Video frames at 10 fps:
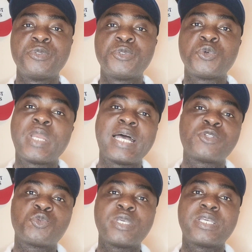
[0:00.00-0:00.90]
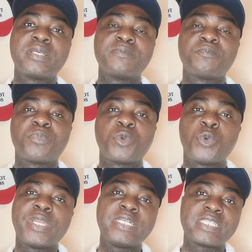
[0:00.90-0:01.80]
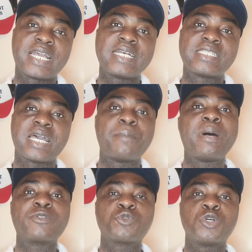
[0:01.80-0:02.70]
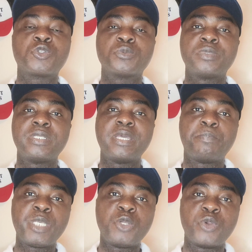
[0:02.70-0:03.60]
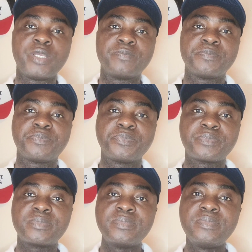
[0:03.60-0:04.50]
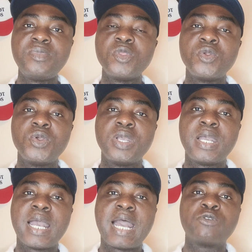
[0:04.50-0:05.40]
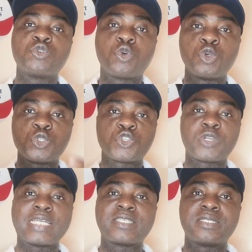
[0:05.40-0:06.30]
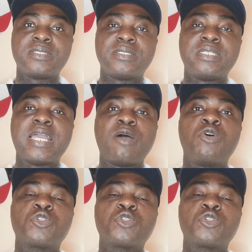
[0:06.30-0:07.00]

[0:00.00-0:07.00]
So last week we discussed about what? The piggery. How to construct their